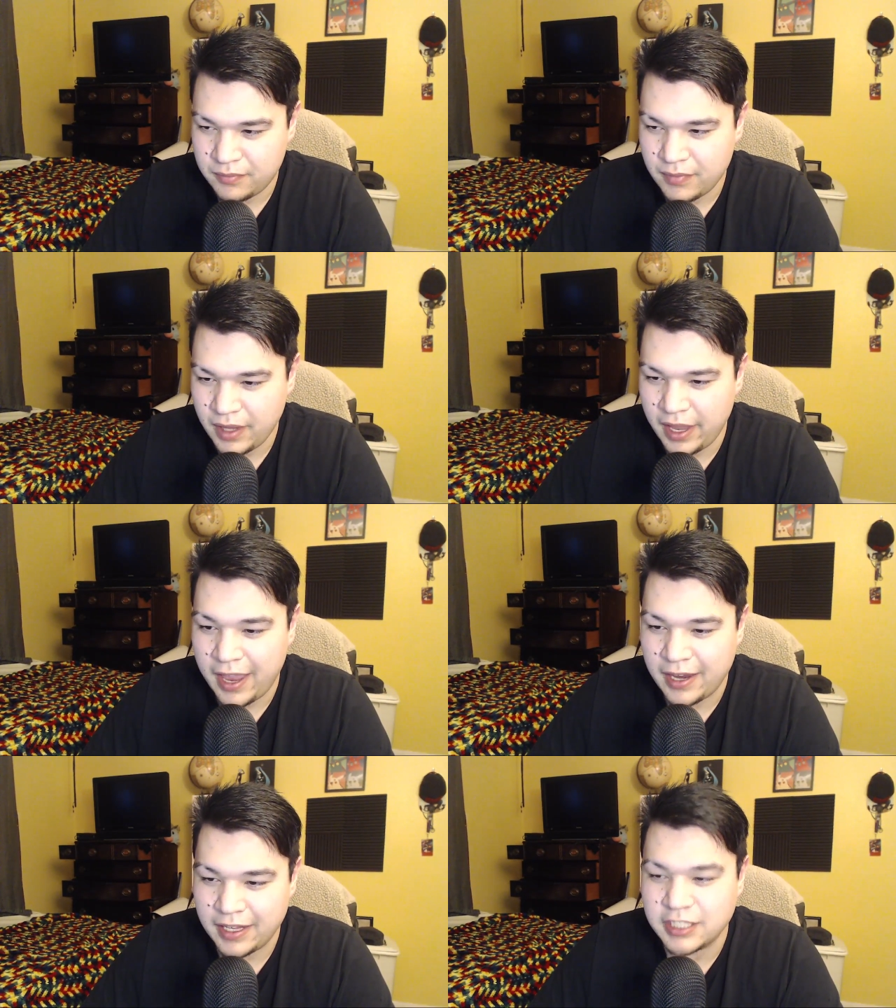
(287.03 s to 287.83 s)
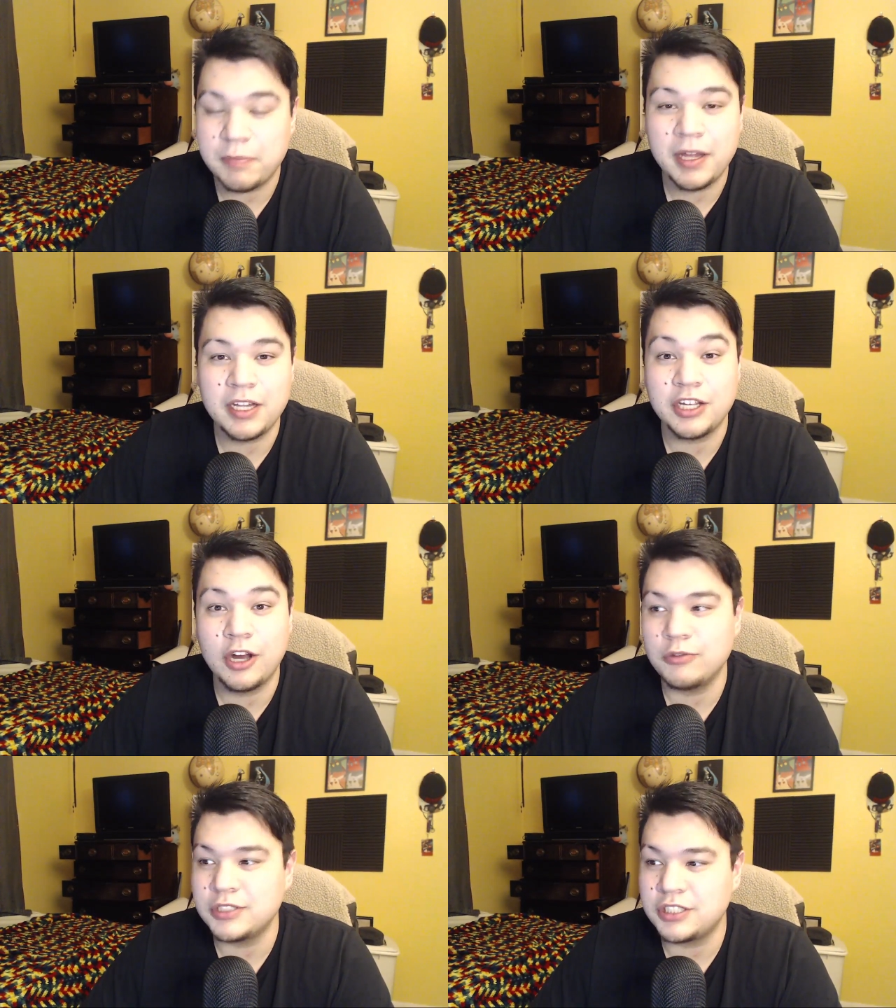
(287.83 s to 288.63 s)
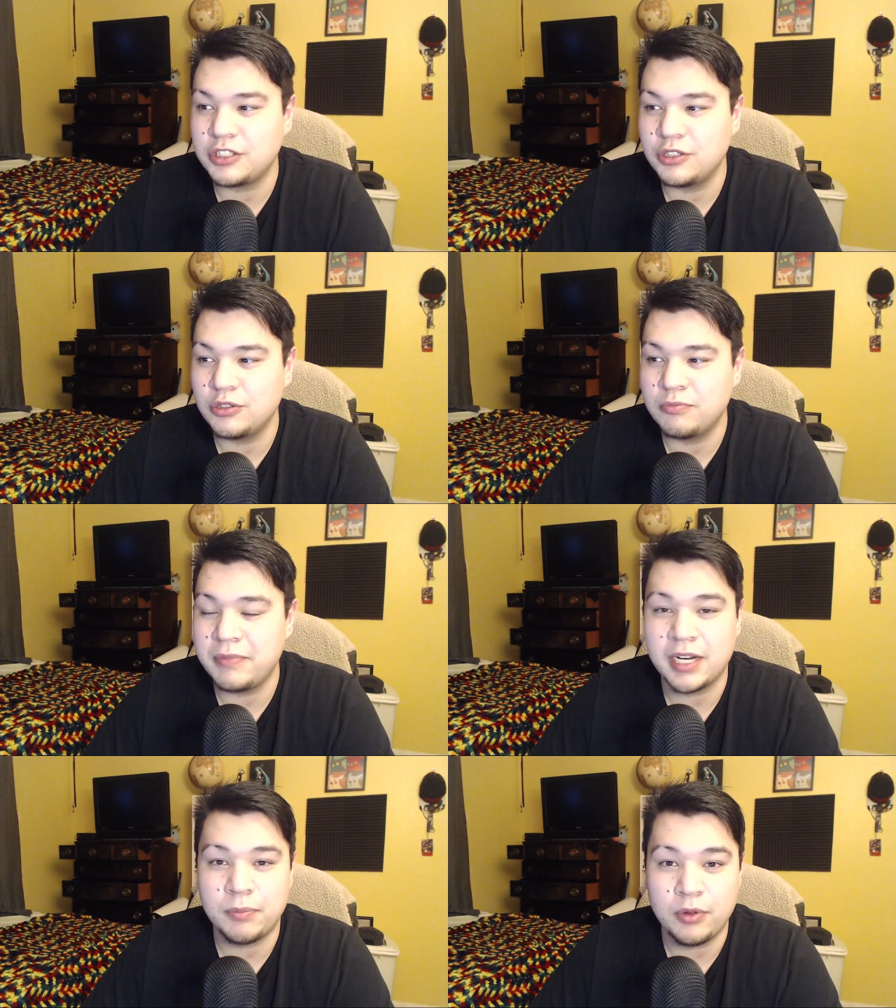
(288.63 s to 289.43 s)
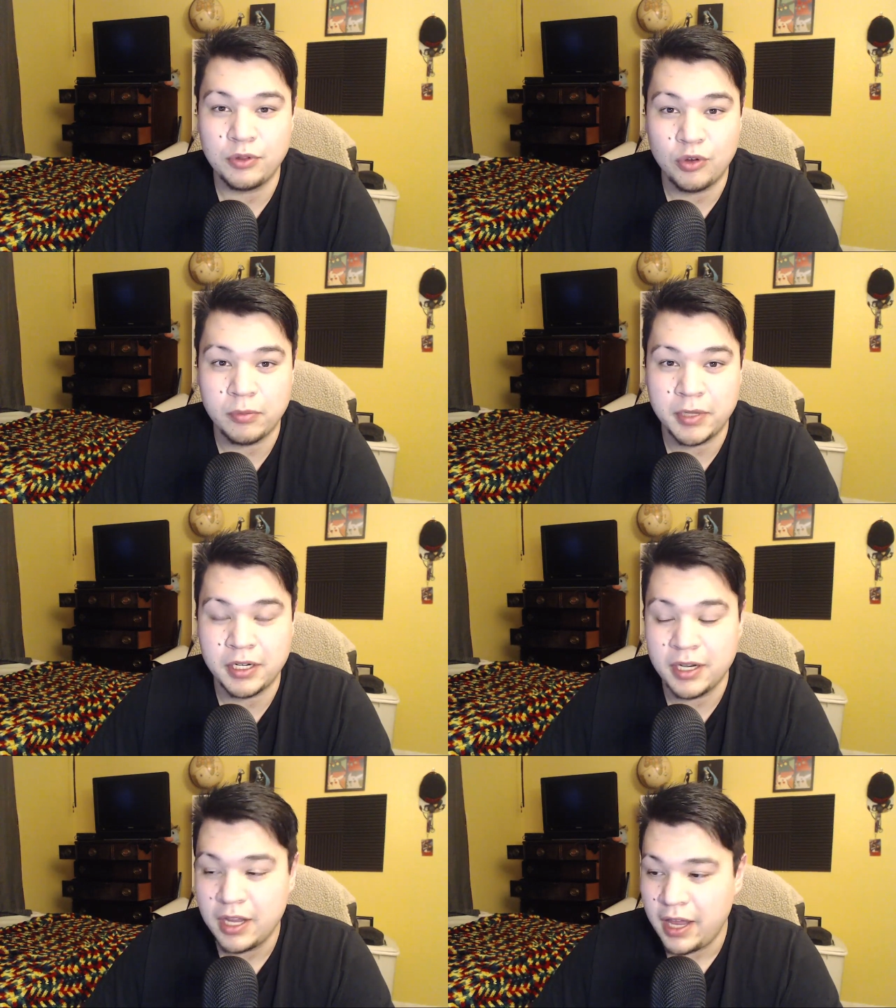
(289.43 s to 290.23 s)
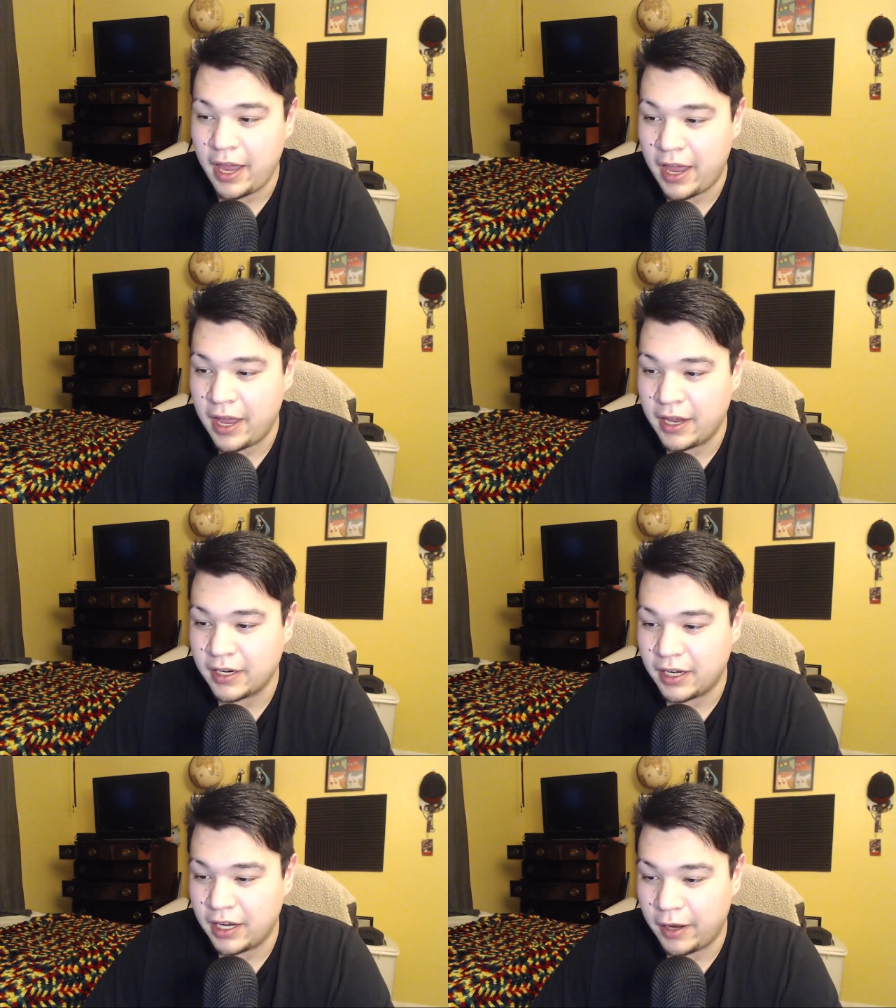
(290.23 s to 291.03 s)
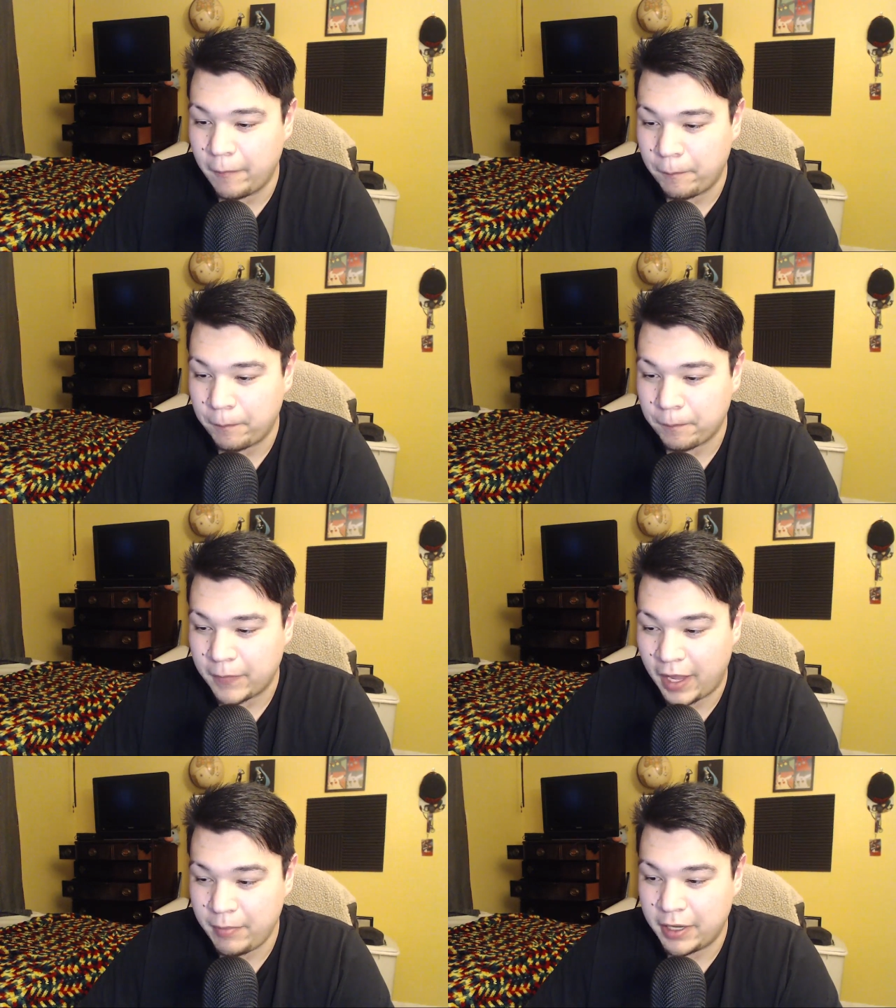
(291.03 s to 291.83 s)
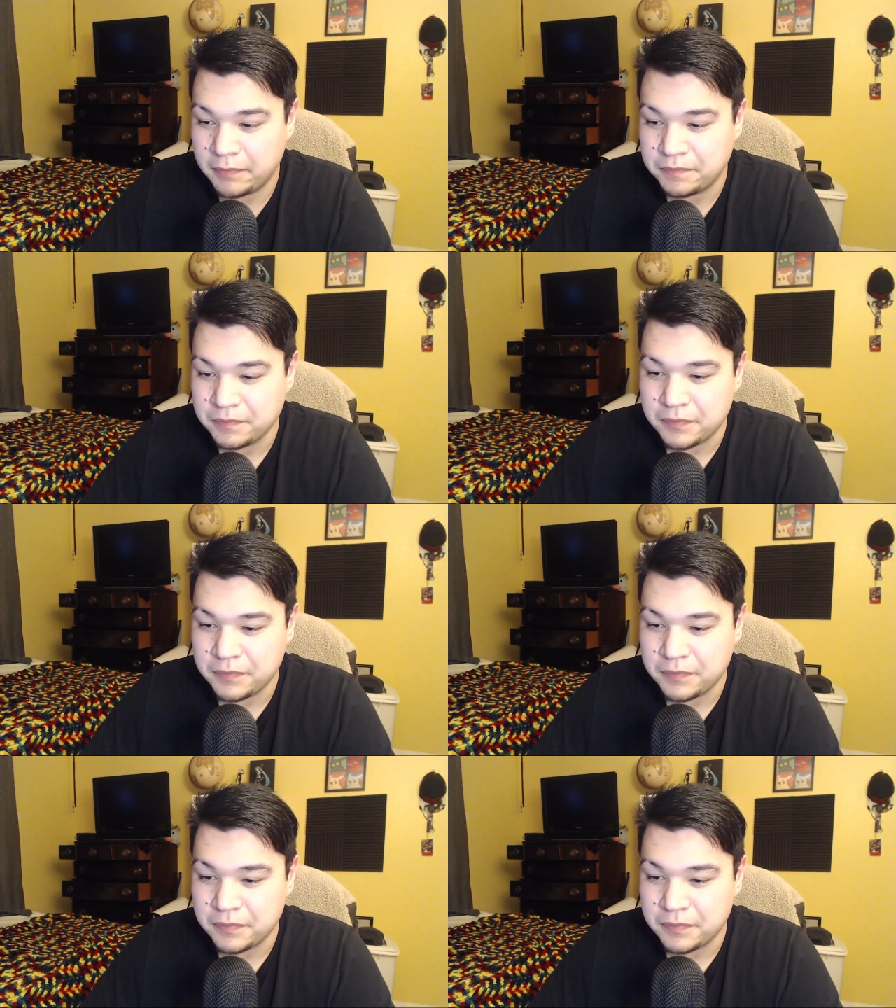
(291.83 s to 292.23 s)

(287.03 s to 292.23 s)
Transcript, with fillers: and Isabella goes to meet up with Norman and Emma,